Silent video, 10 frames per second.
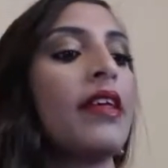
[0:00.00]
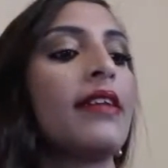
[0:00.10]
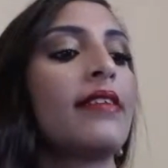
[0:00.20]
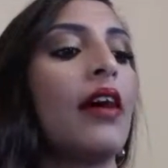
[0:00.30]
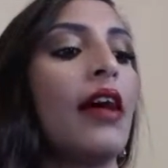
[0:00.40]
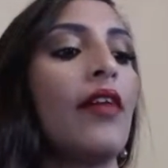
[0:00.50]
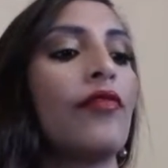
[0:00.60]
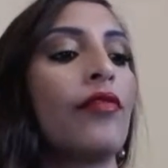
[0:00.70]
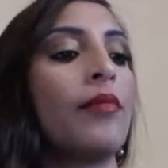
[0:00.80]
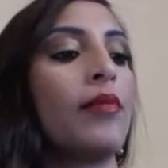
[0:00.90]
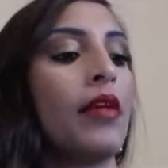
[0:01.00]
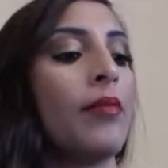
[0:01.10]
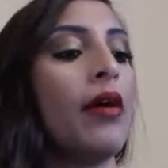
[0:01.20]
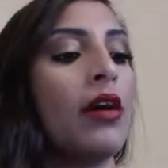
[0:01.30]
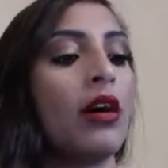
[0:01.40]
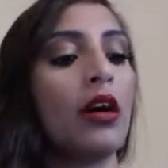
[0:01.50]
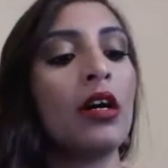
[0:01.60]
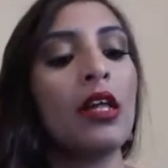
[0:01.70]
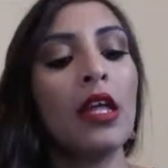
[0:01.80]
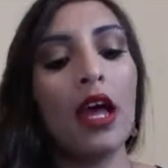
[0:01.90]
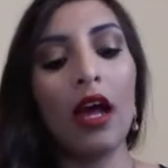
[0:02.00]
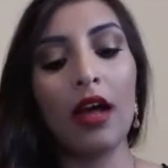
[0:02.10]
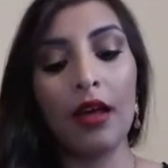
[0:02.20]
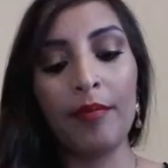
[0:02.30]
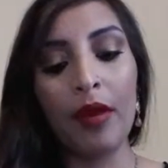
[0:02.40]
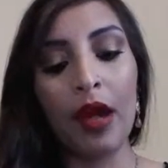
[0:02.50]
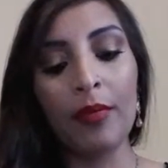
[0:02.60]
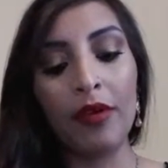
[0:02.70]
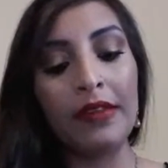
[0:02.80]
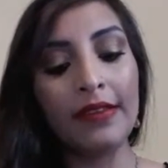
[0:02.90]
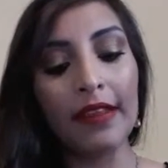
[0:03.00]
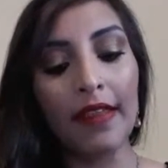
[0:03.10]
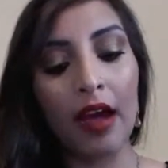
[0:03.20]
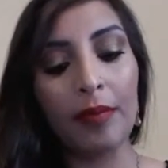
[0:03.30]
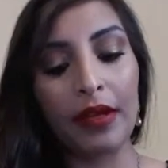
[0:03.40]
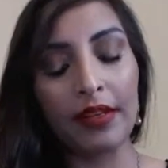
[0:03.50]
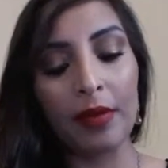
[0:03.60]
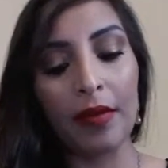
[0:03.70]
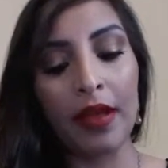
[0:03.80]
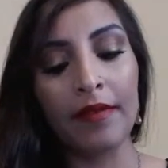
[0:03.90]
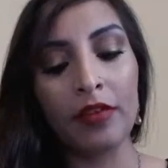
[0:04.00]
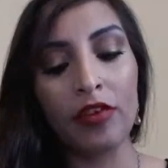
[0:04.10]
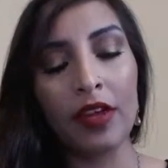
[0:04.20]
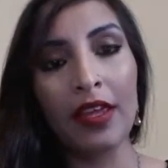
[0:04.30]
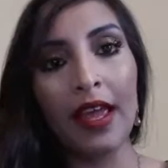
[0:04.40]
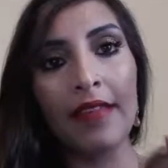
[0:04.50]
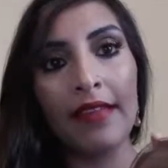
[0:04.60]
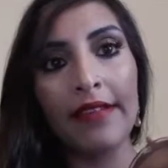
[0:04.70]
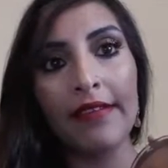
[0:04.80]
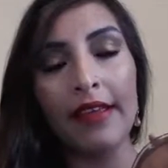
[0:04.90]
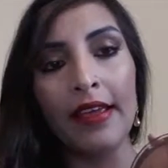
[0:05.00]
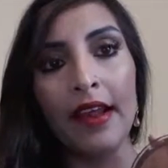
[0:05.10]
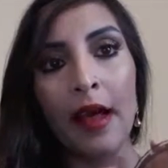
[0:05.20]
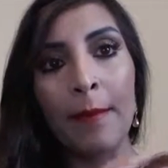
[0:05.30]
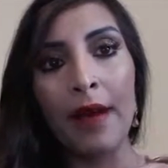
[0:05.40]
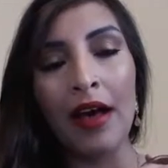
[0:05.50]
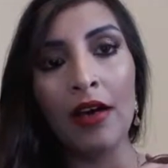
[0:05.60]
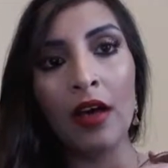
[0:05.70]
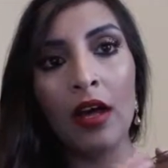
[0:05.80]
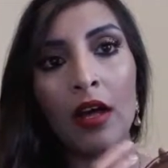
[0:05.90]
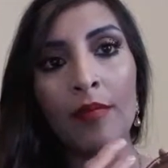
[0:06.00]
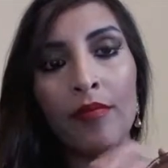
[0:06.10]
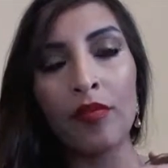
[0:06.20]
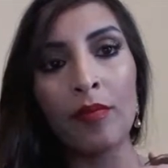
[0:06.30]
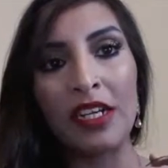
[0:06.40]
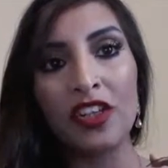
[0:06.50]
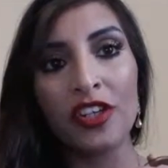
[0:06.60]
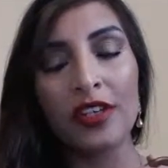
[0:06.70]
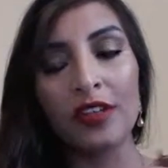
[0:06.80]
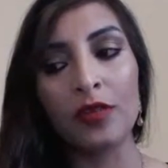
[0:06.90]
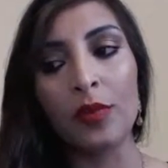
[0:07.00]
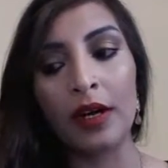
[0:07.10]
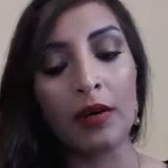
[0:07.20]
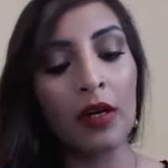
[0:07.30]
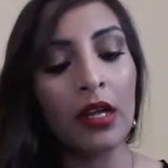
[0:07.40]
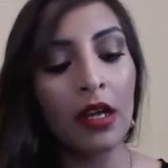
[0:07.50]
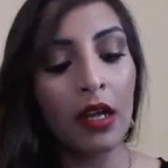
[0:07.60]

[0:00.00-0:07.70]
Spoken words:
things that I have from them are a bronzer that I picked up, and you can get this in a matte formation as well.